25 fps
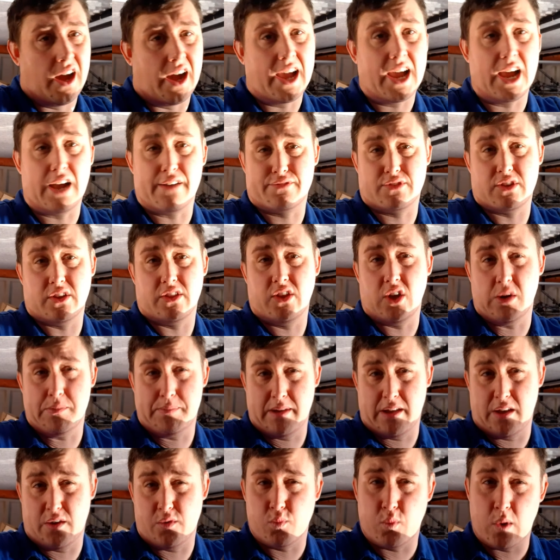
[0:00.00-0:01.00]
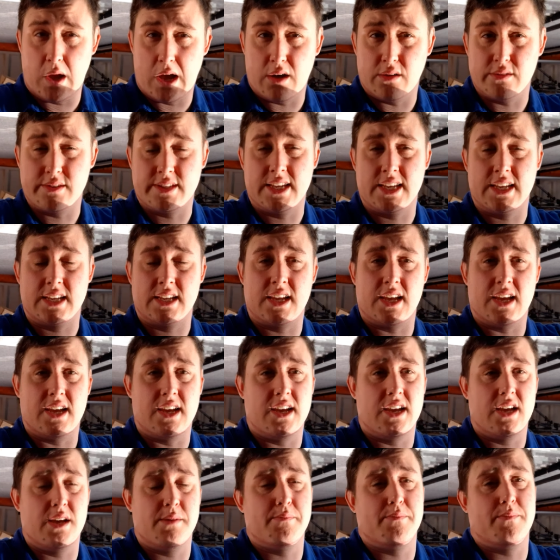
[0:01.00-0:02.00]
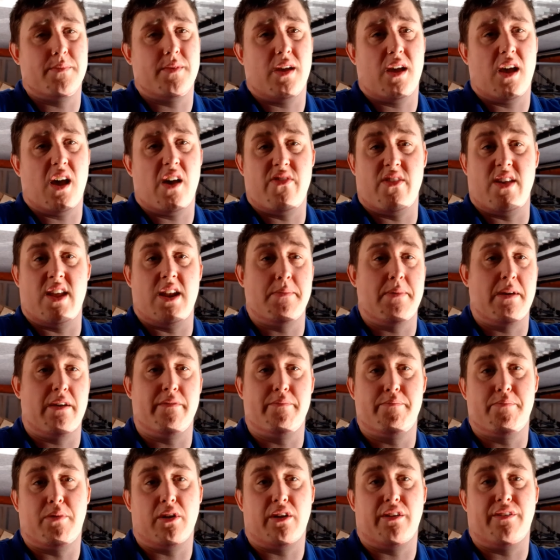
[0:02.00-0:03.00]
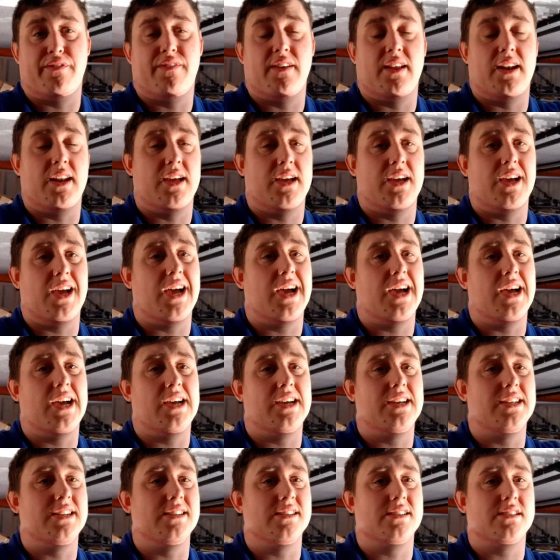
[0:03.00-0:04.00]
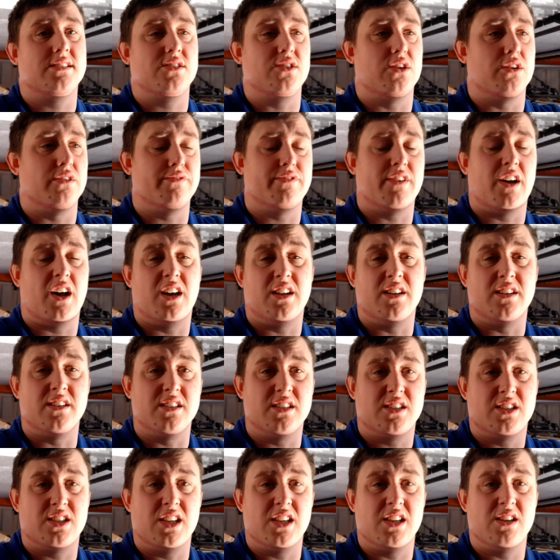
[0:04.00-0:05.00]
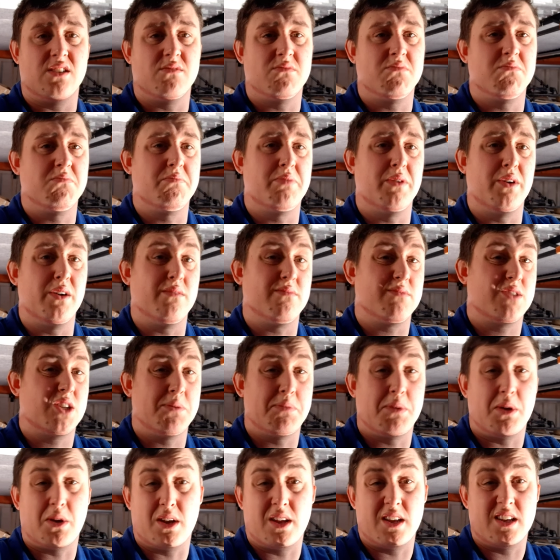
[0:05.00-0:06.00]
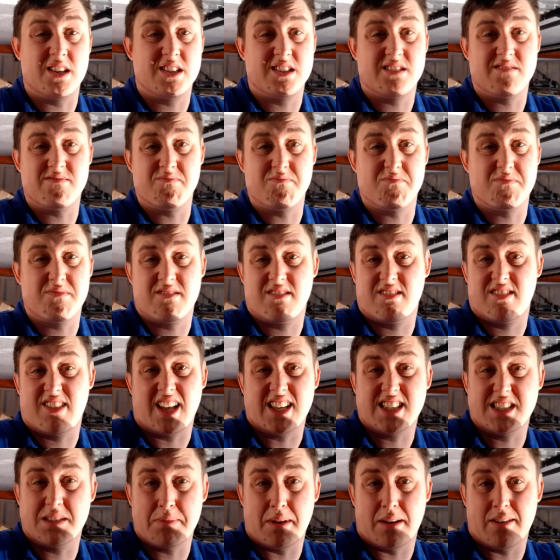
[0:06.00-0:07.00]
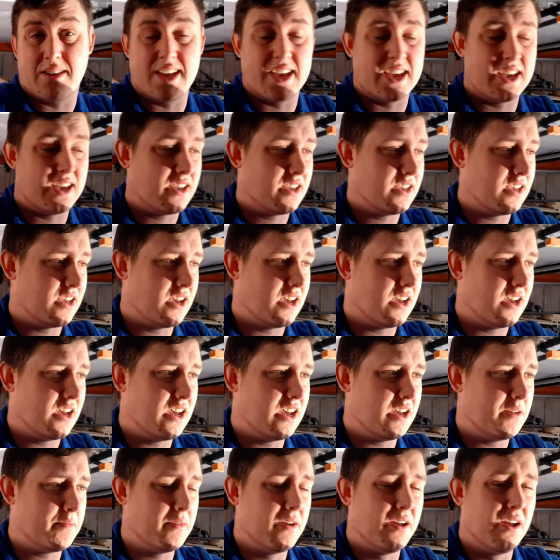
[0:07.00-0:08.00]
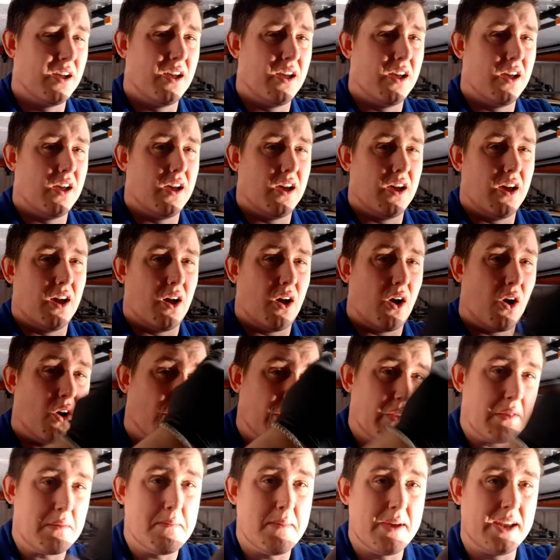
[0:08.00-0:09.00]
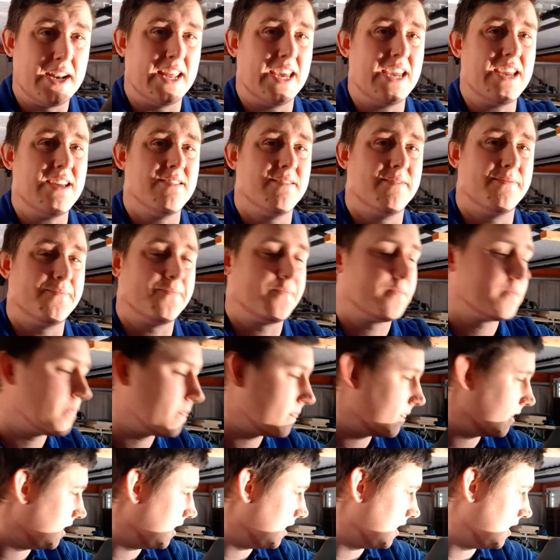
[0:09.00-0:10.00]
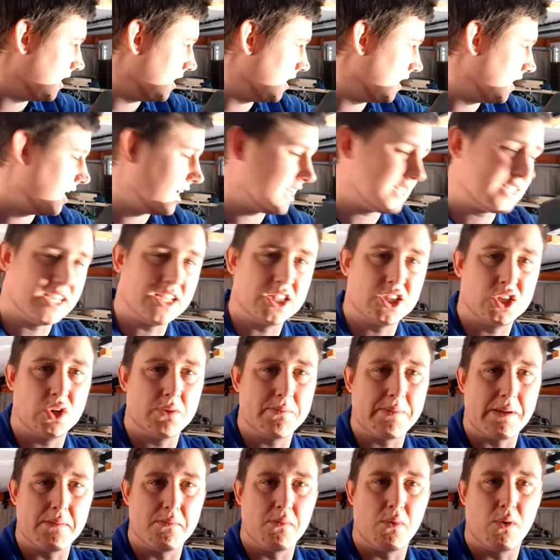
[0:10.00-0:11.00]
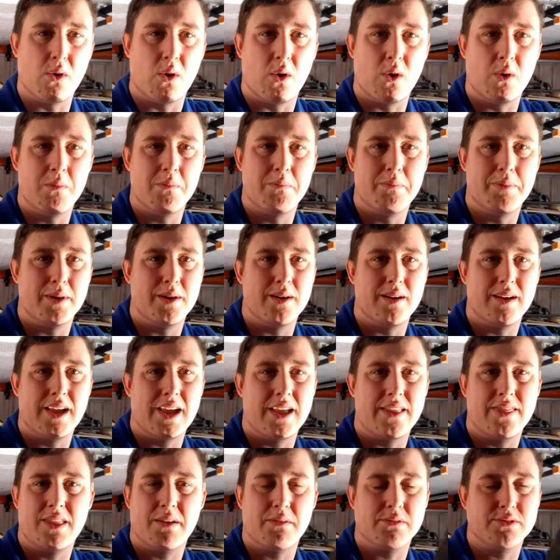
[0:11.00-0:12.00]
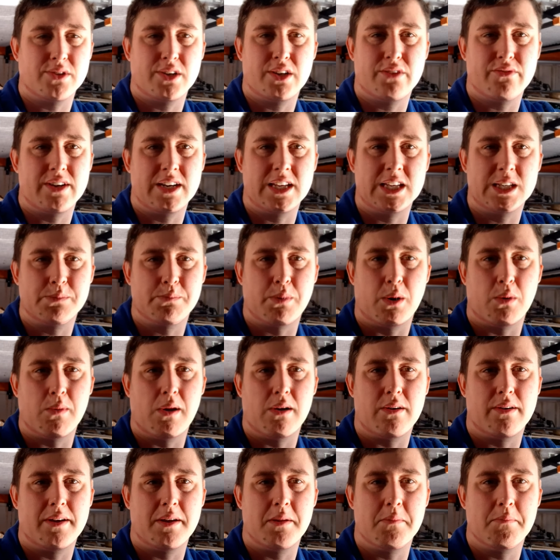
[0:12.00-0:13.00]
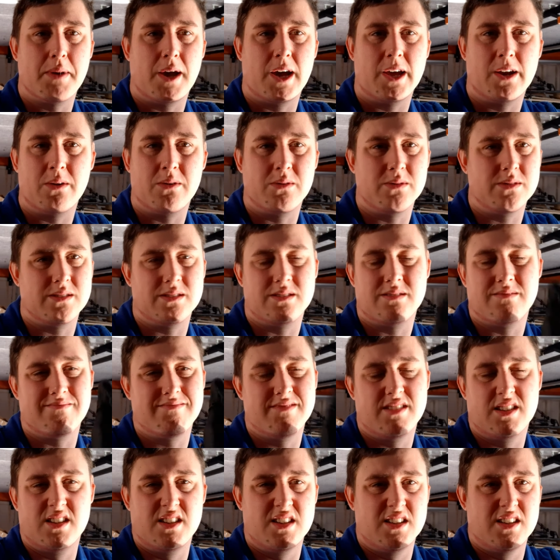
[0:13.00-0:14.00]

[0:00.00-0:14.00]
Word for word: I have done the odd bit of welding um, and then a bit of body filler and sort of under seal, but to be honest, that's about it. Um, on the Mini, uh, I did do a bit more, but that was only really spot welding in panels and